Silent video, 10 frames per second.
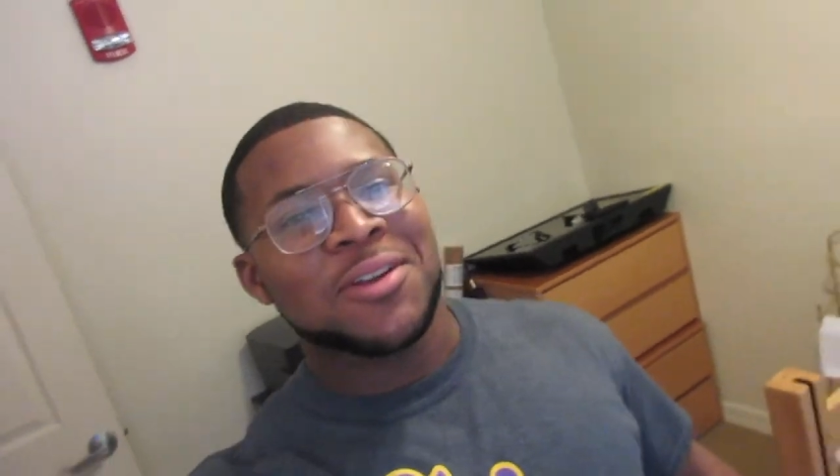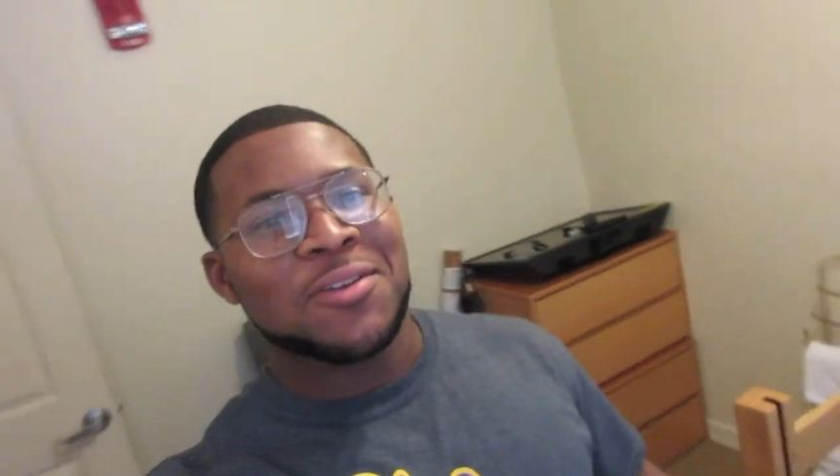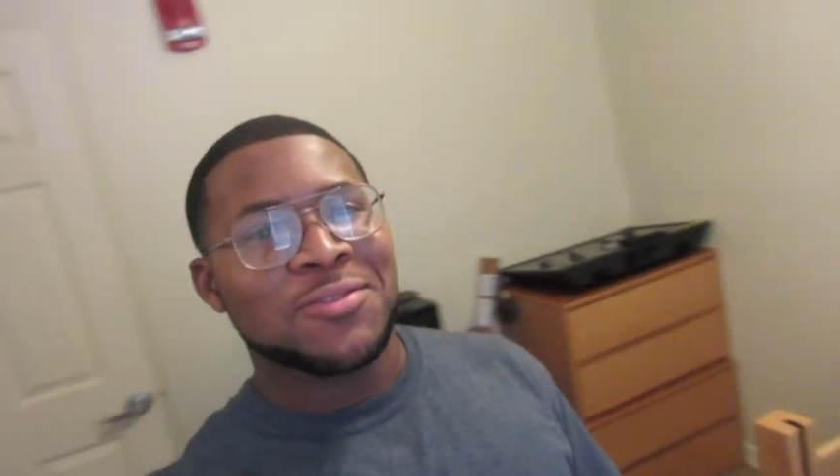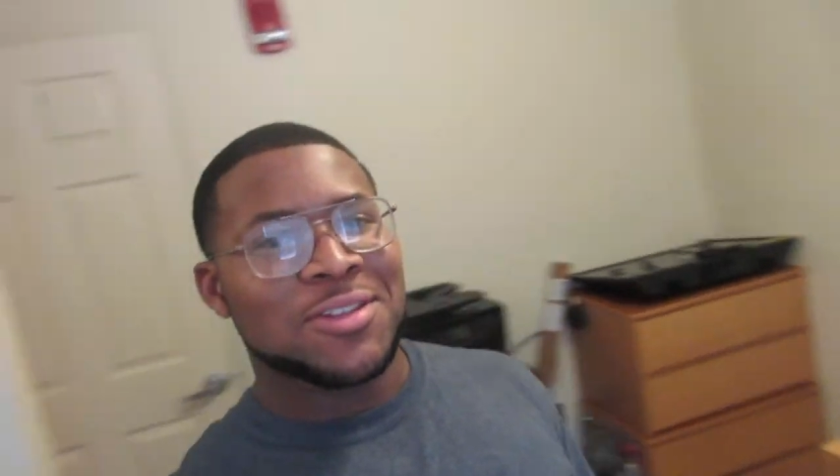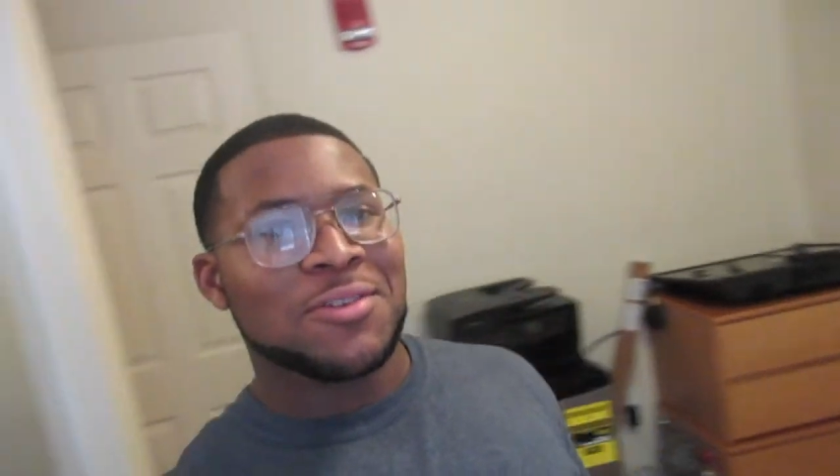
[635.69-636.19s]

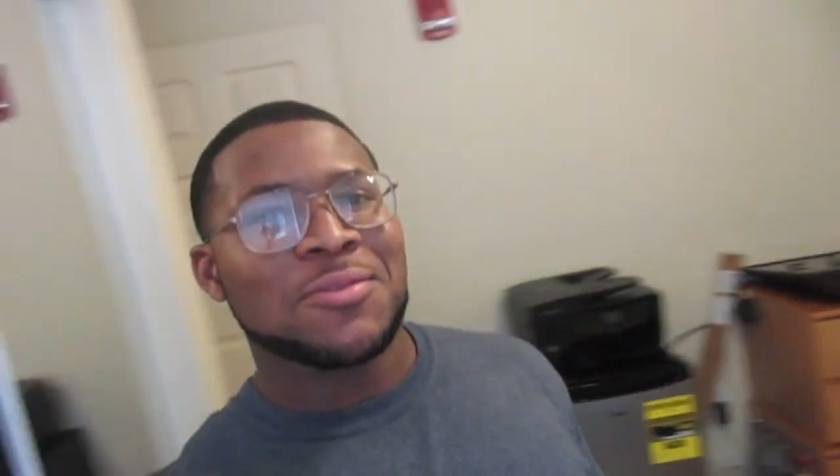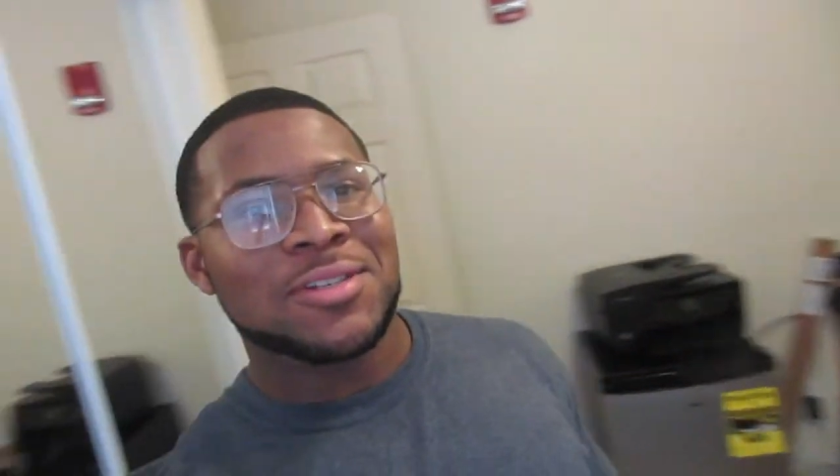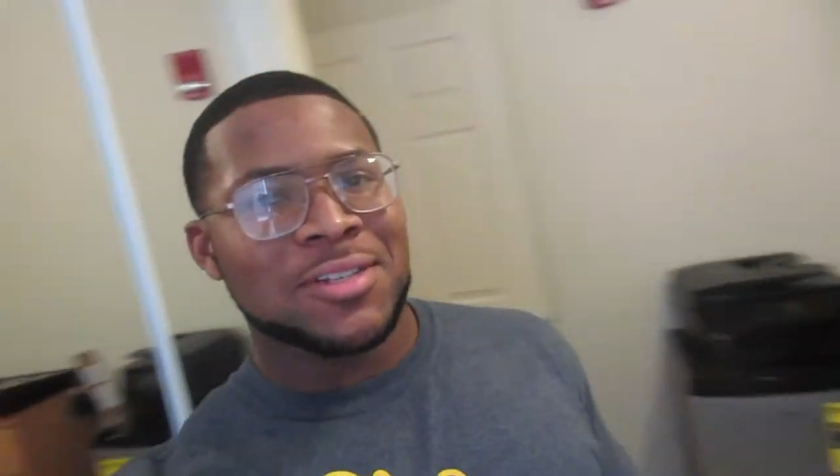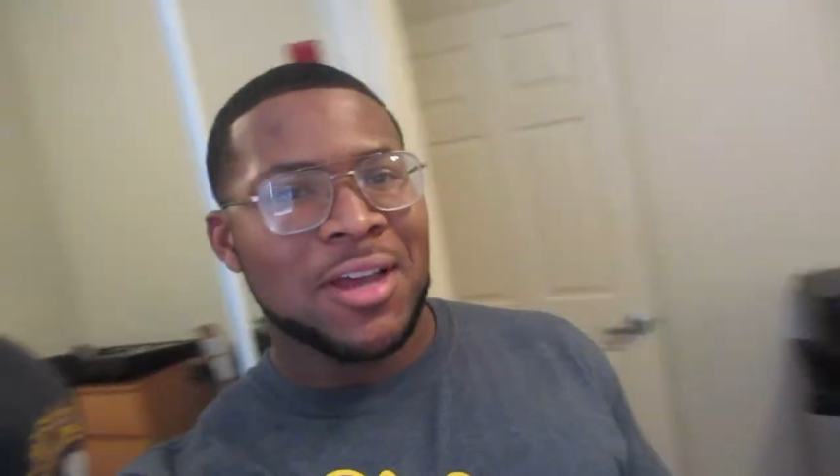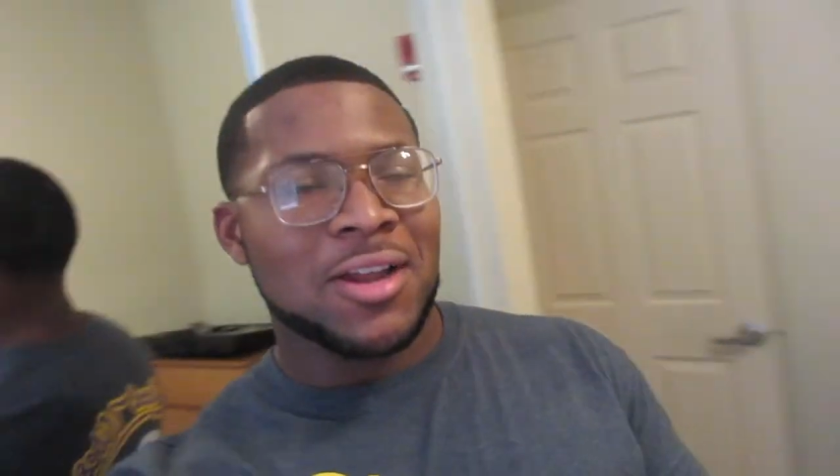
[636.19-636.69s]
Everything we
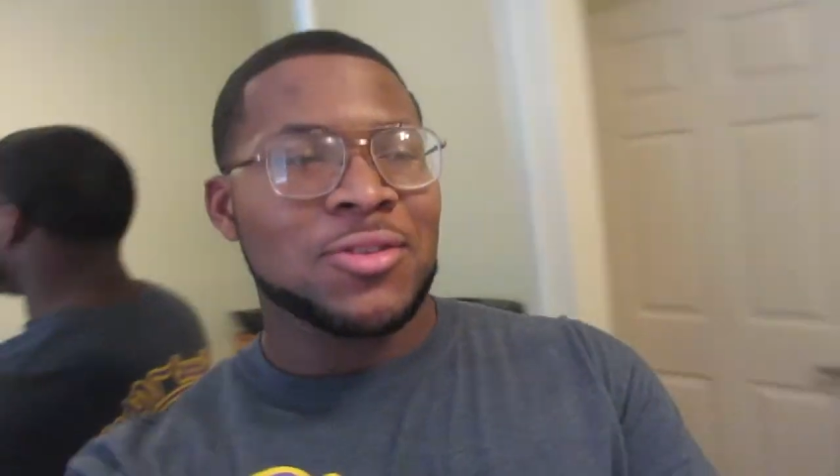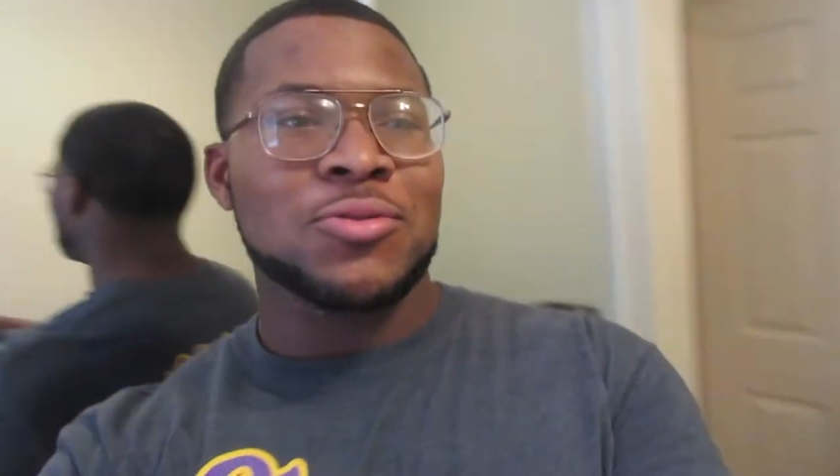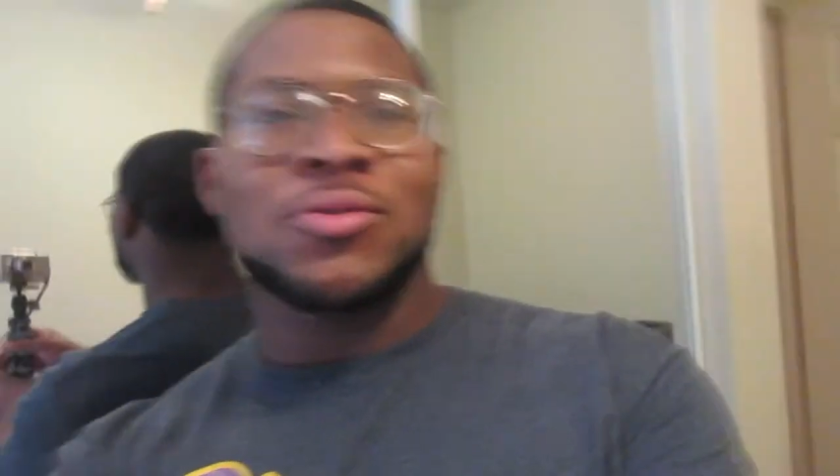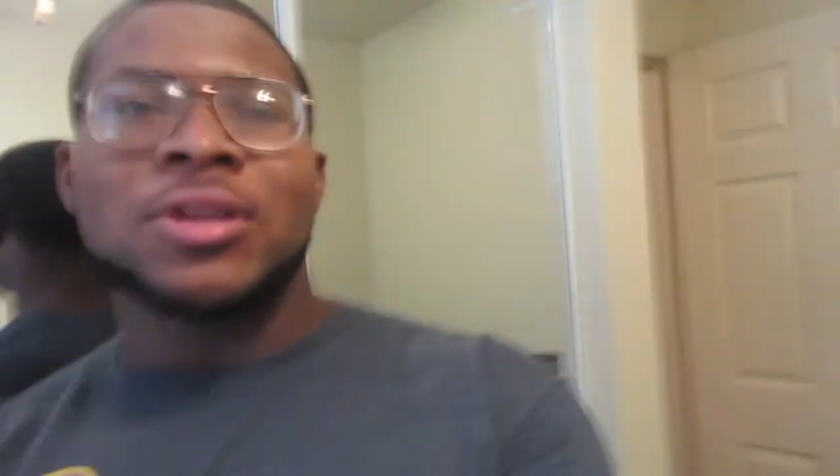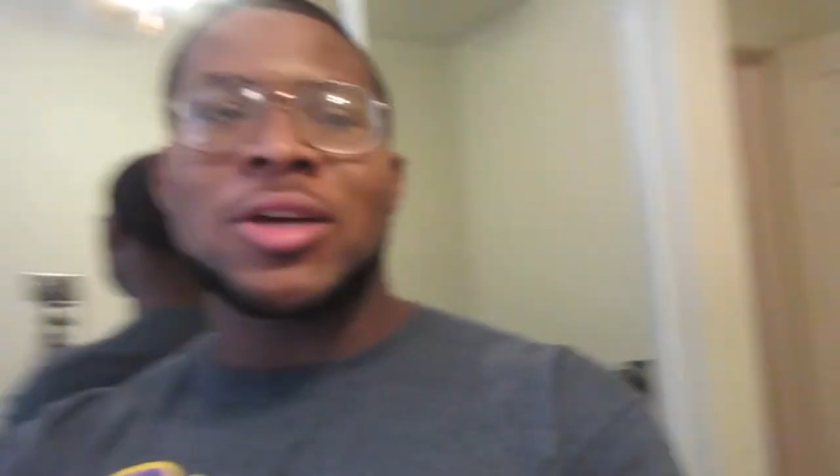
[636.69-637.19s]
just gotta
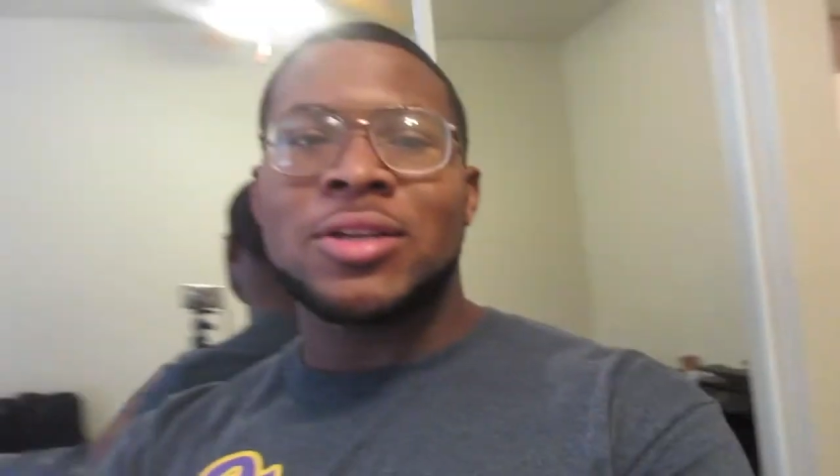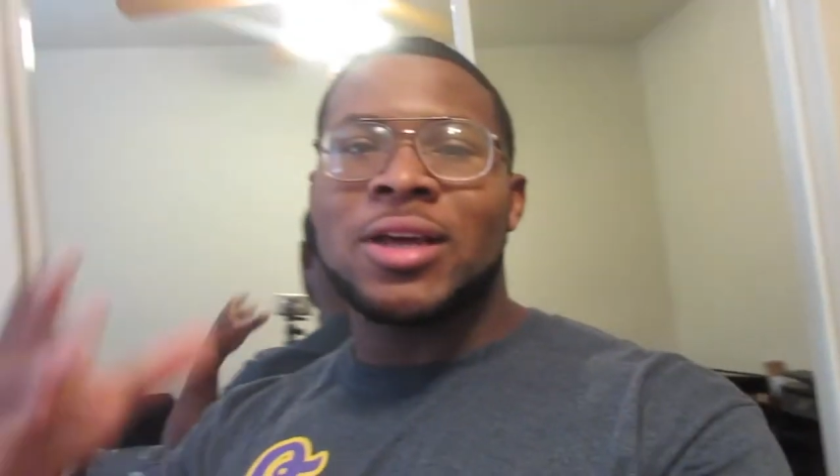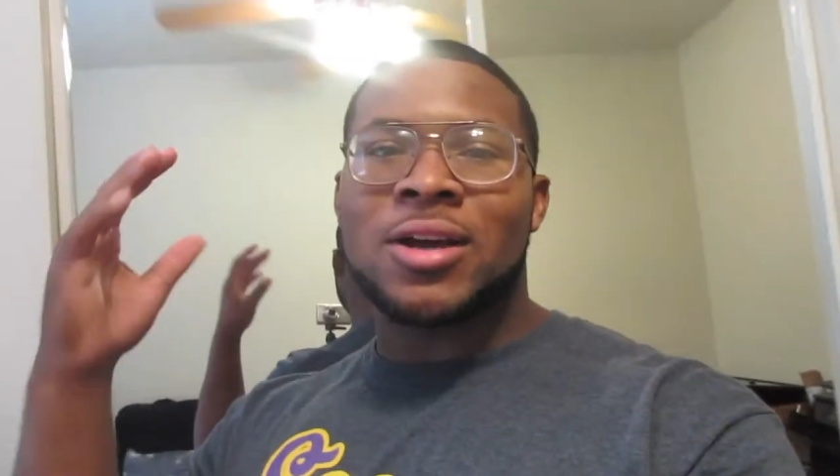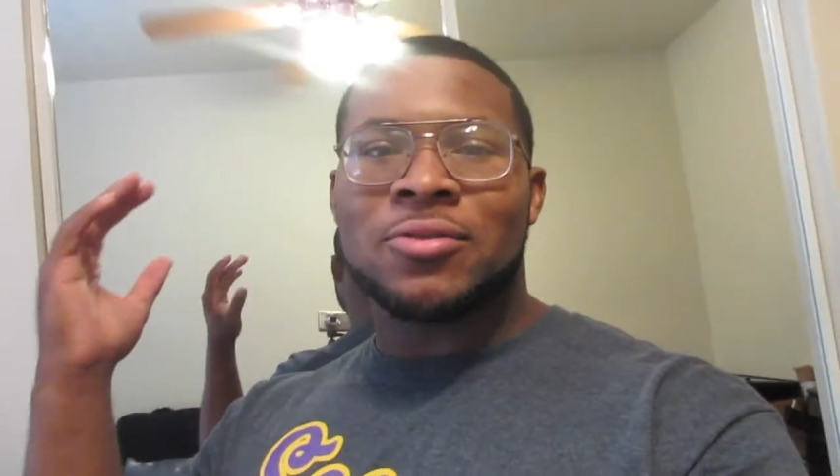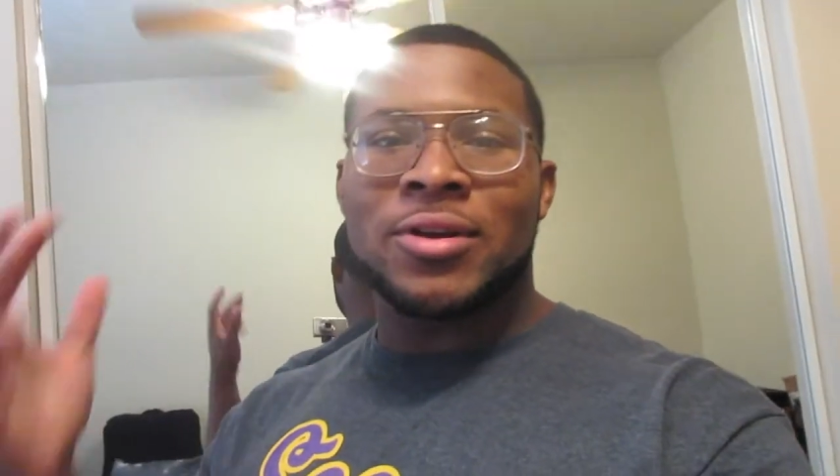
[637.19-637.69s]
do a little
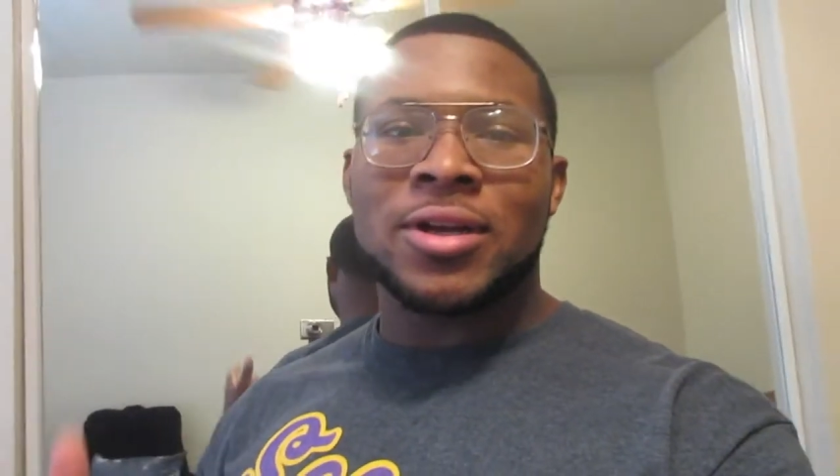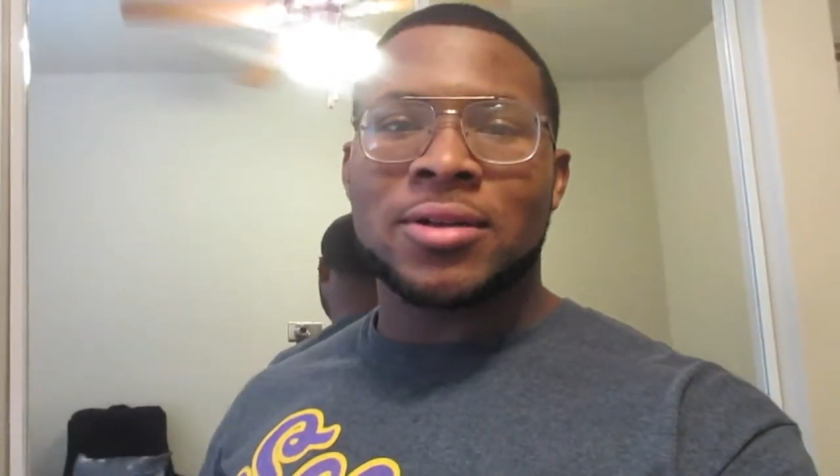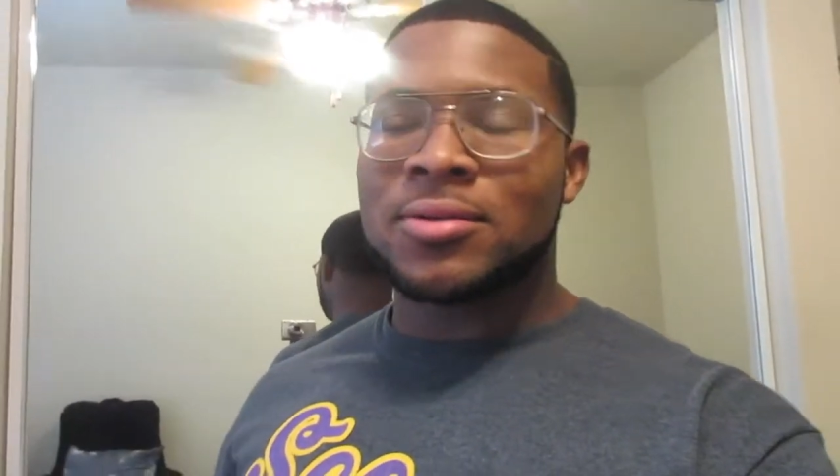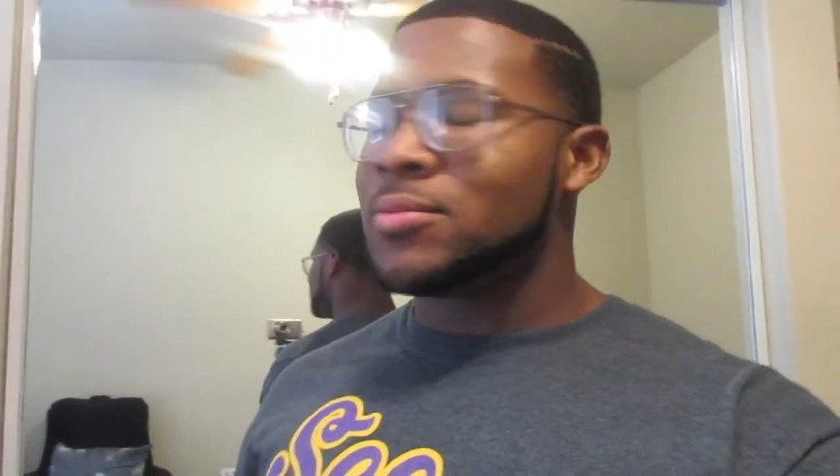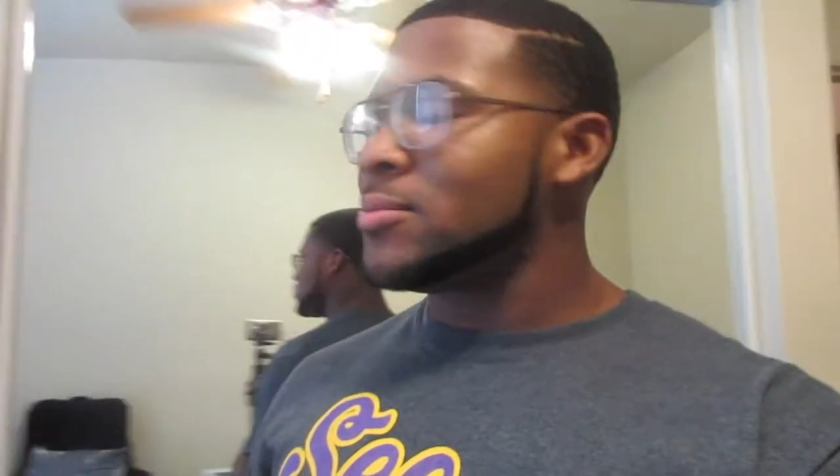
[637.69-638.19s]
decorating.